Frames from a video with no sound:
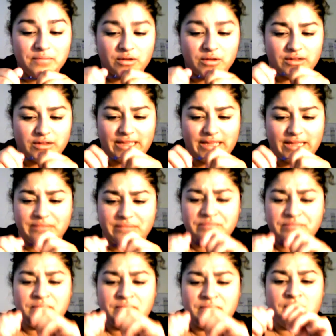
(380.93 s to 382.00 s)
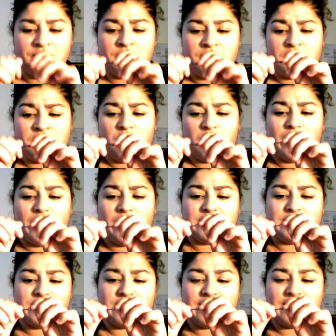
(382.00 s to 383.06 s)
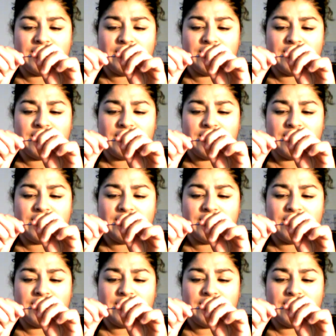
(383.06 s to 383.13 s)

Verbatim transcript: or, like, welded on, I